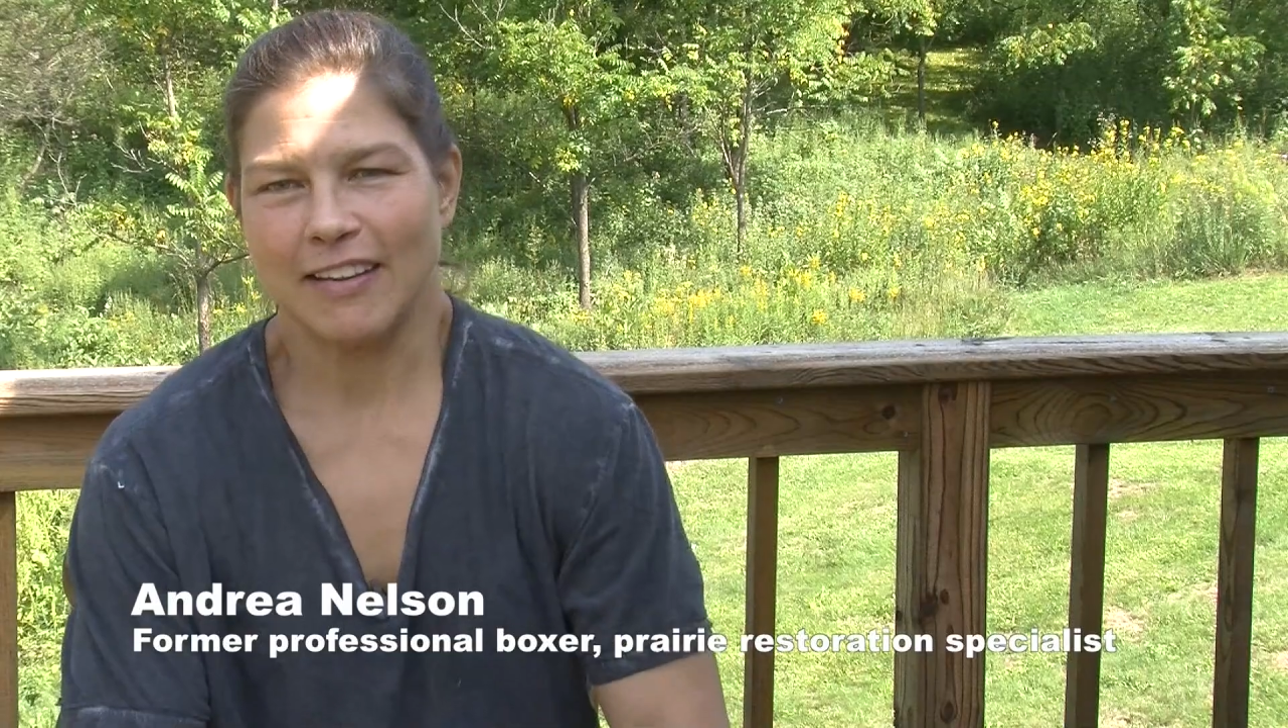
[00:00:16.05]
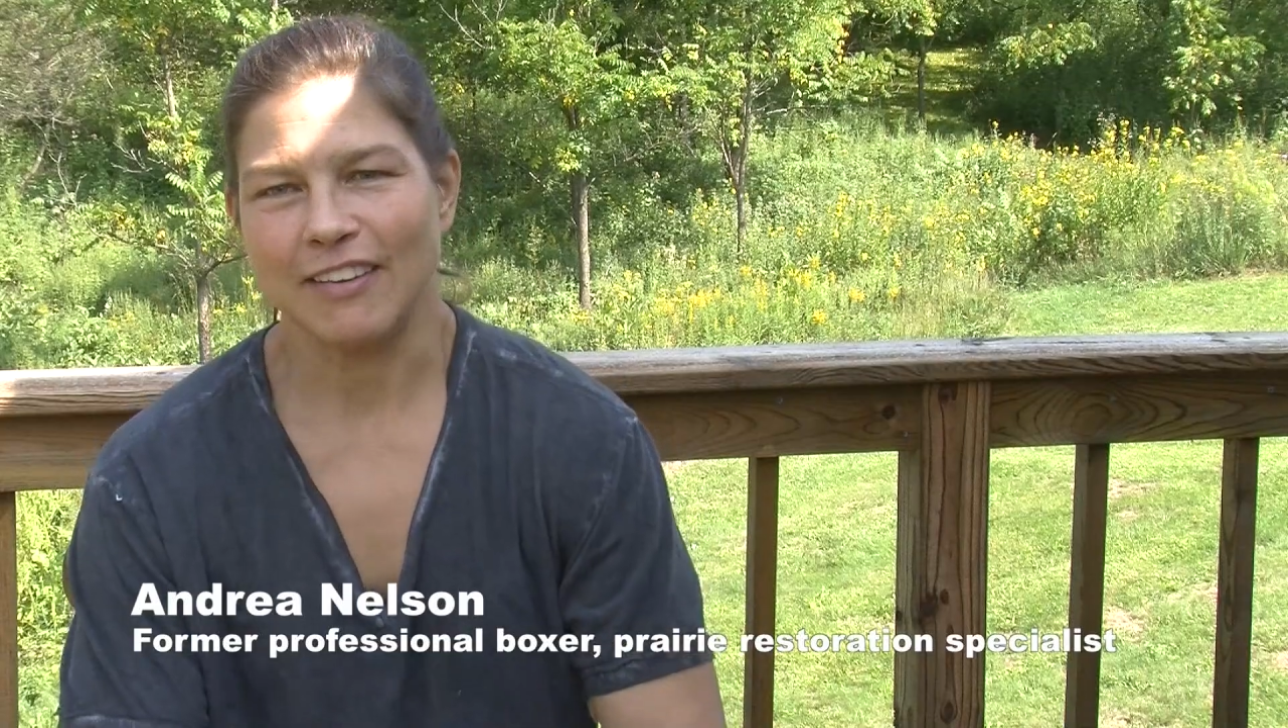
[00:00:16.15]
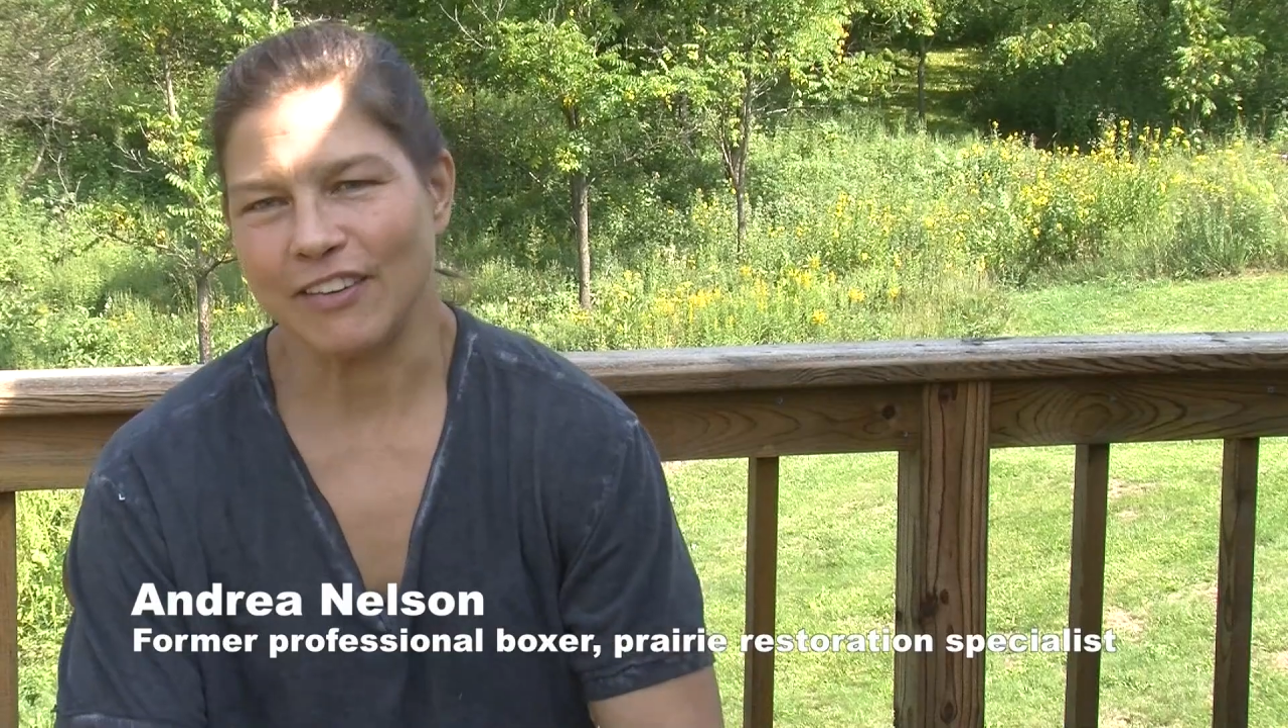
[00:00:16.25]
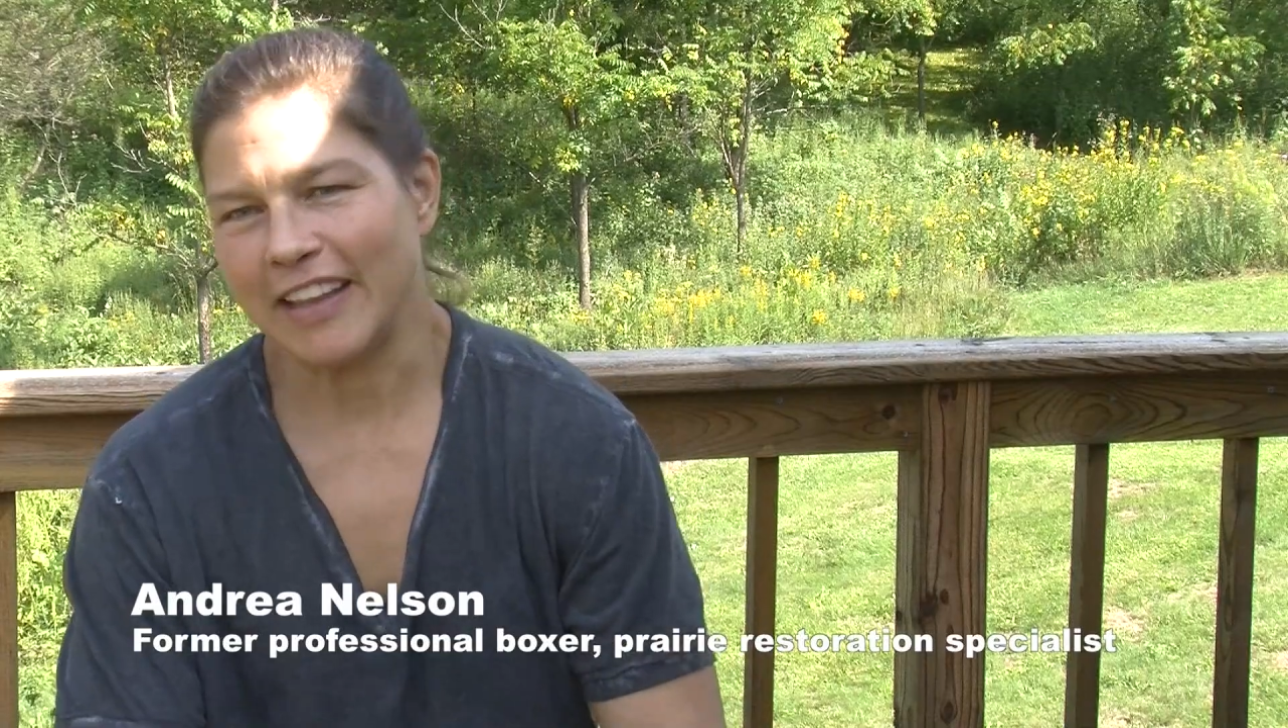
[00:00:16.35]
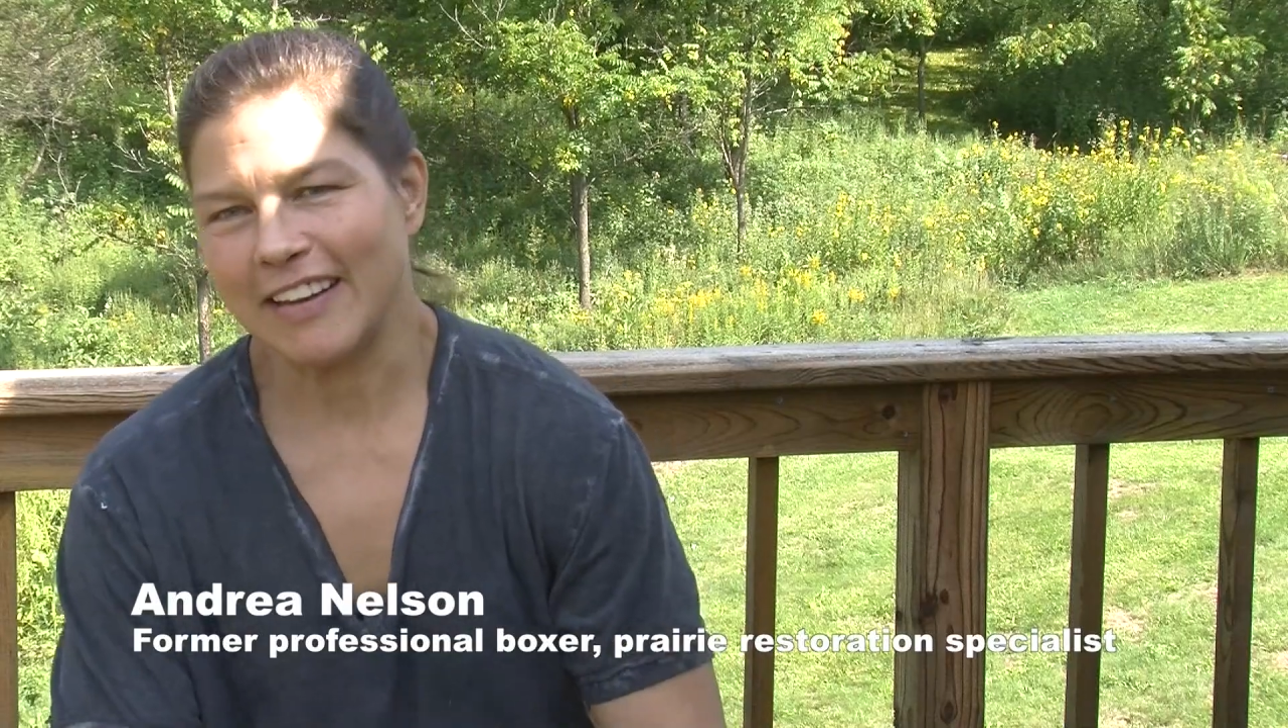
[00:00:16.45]

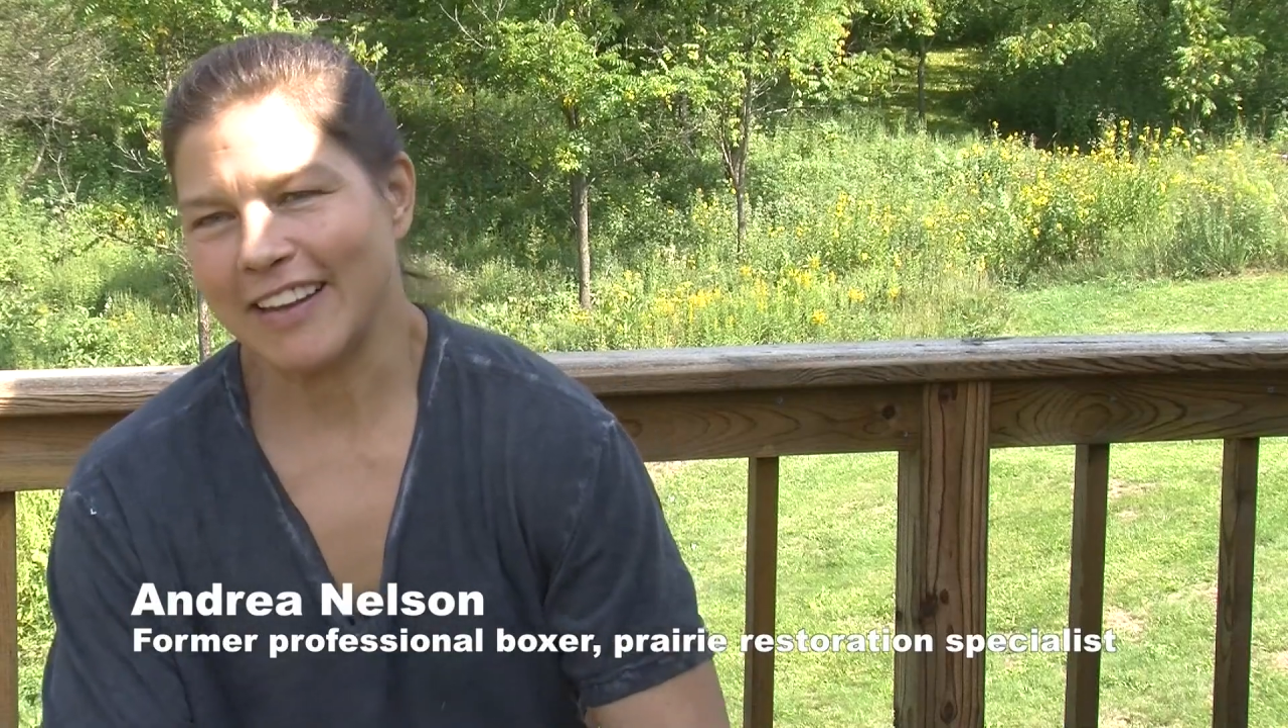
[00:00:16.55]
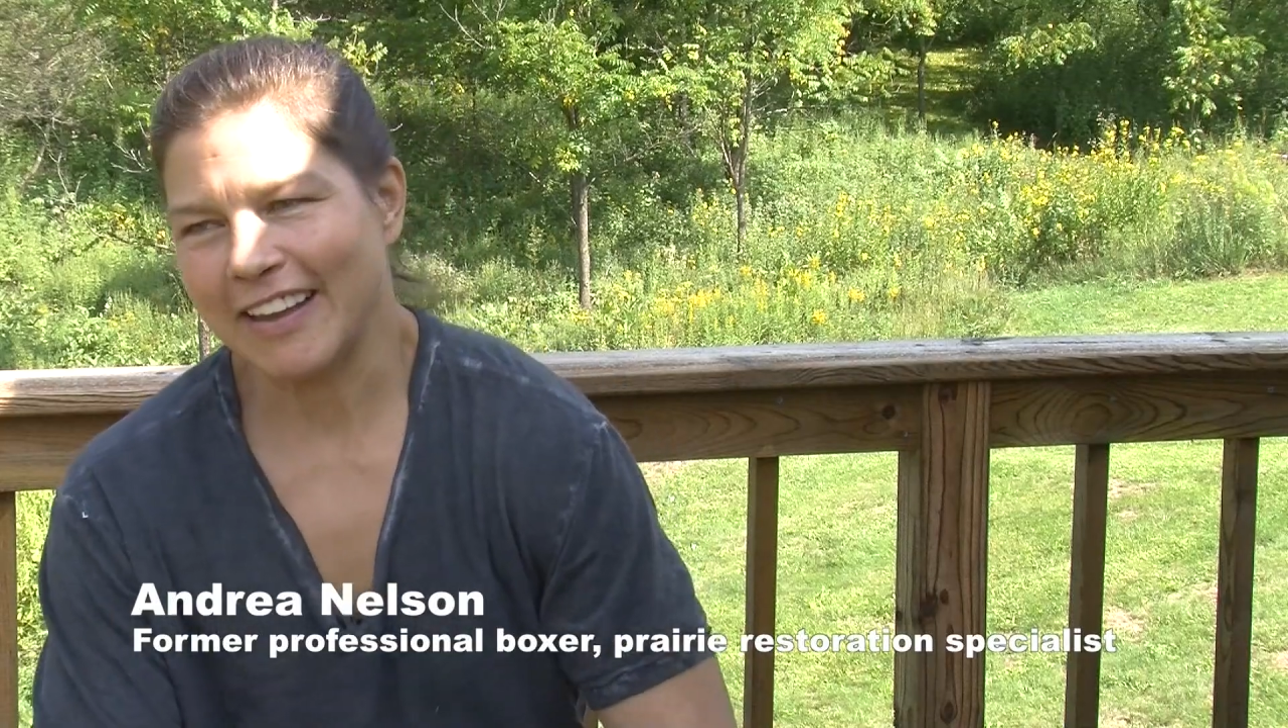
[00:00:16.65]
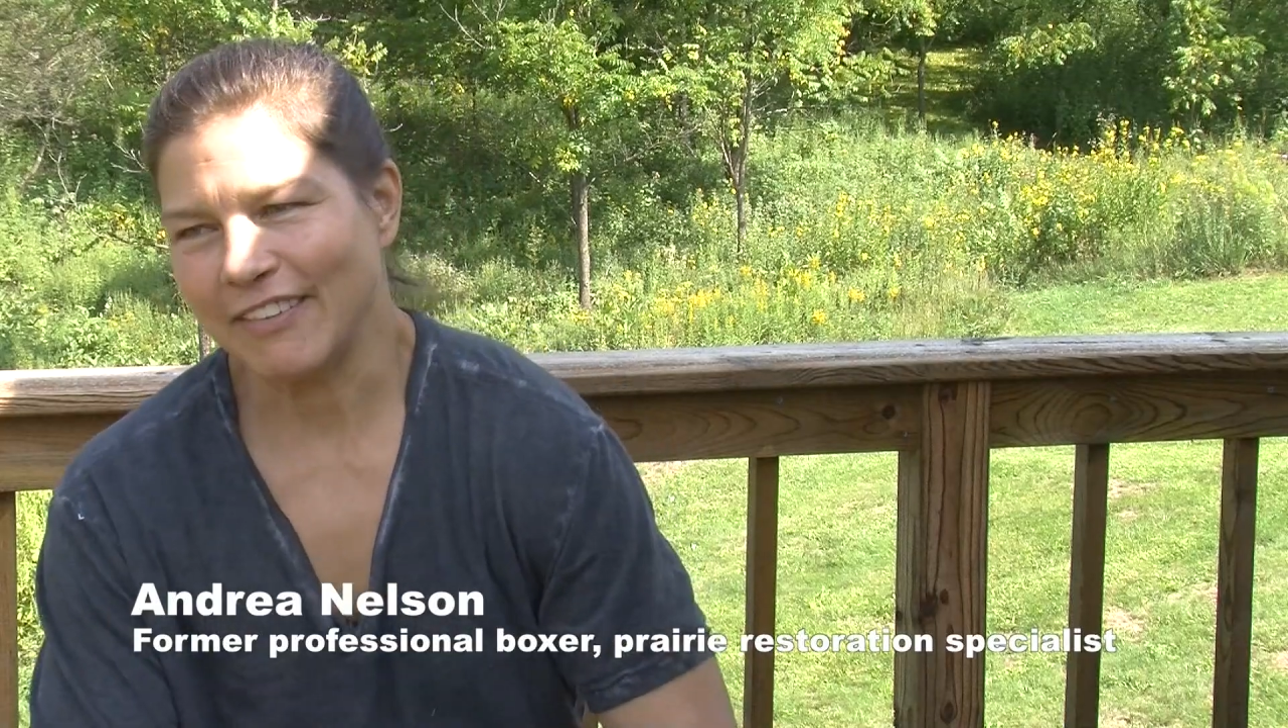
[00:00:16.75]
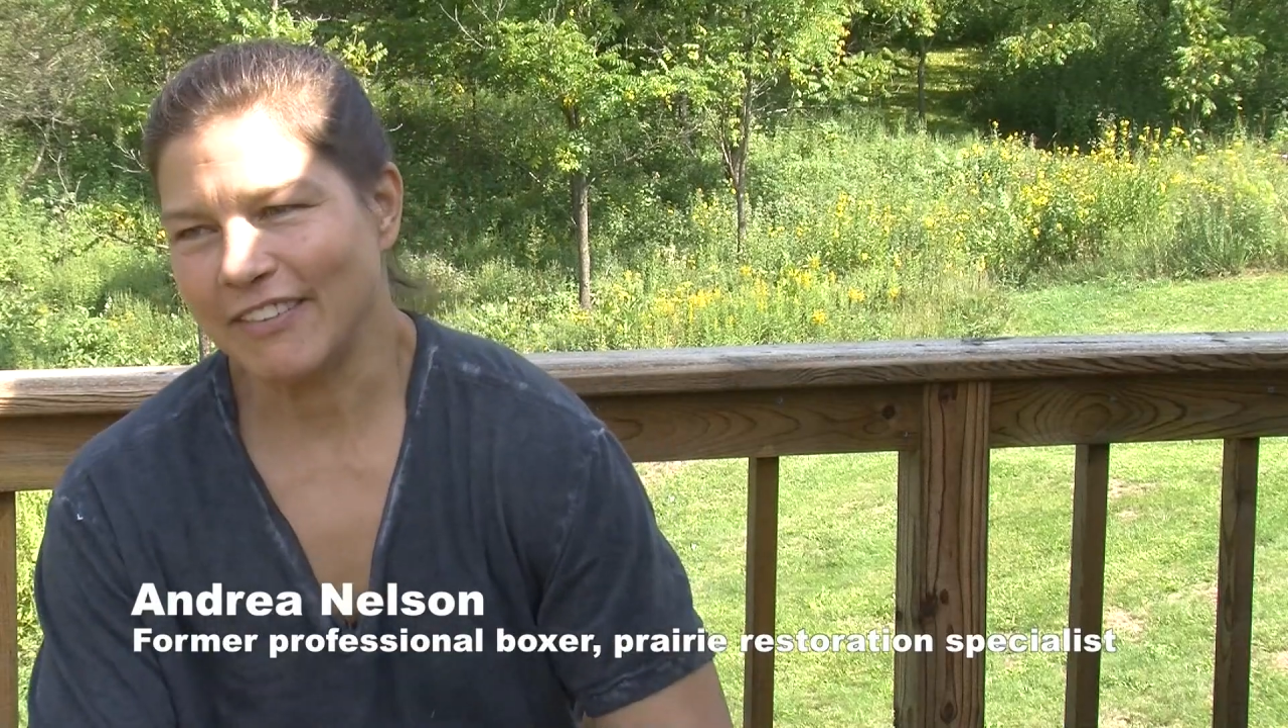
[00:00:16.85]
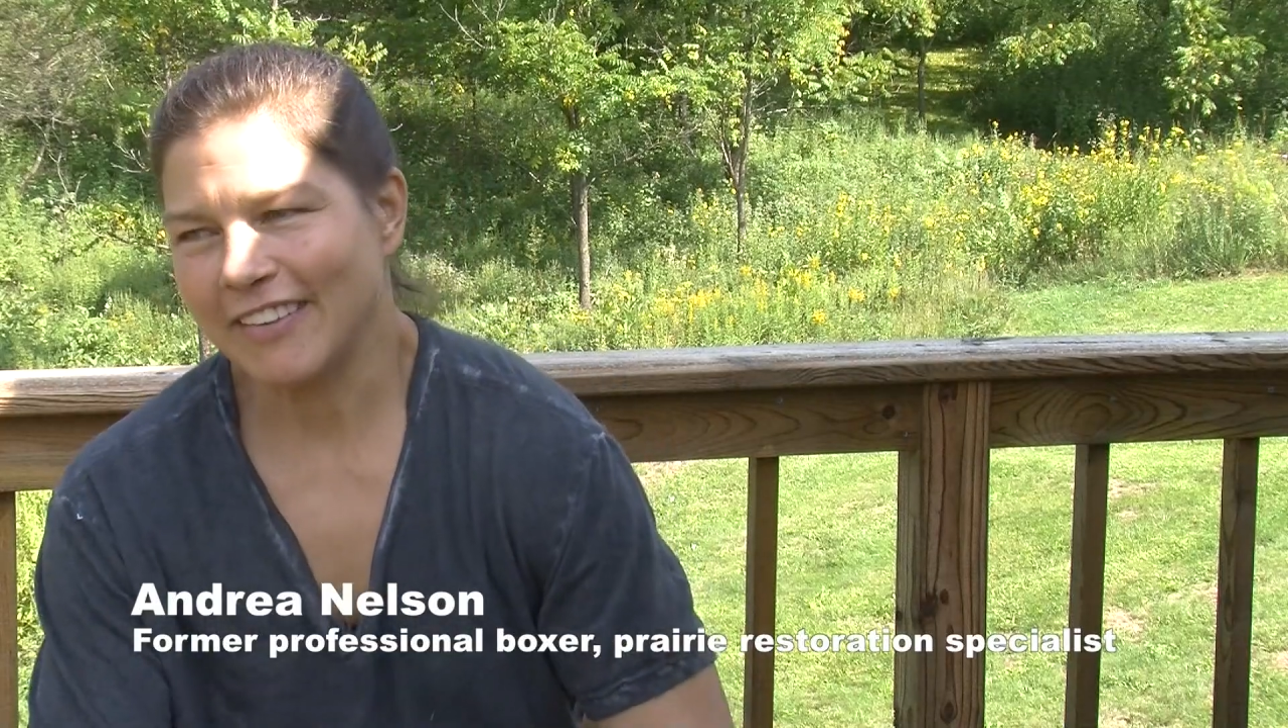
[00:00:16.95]
you know, that
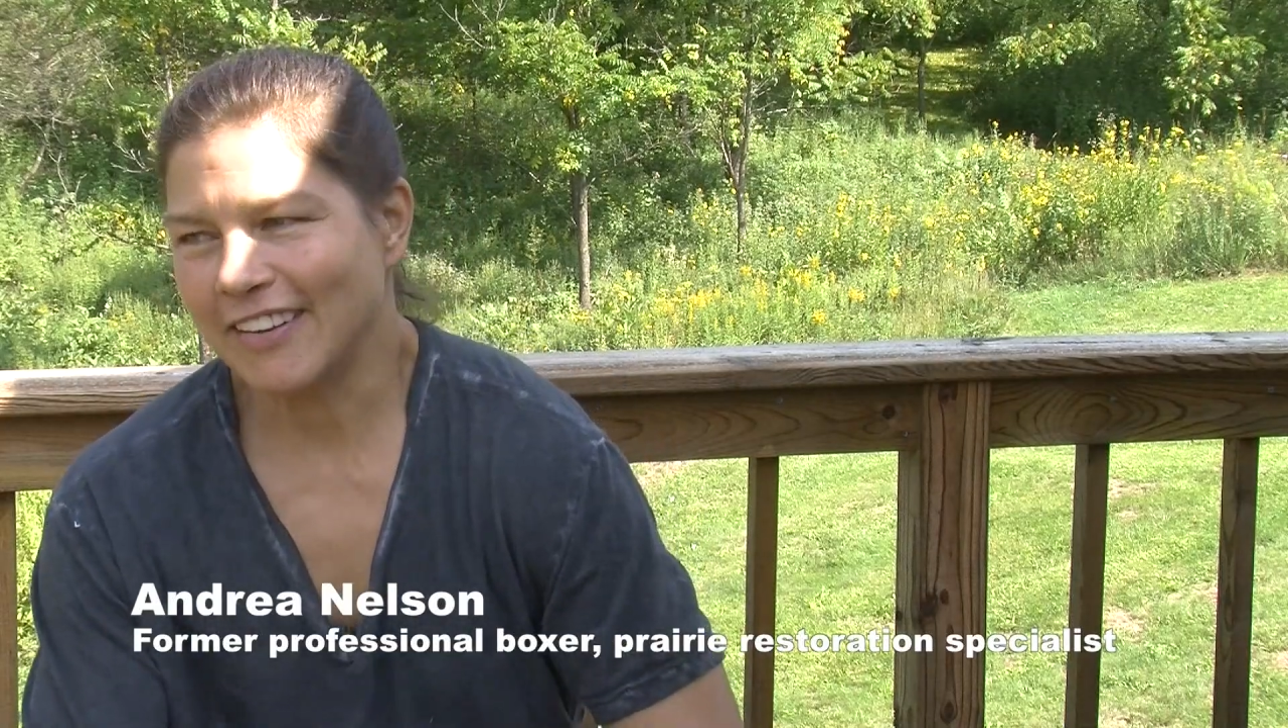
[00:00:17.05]
kind of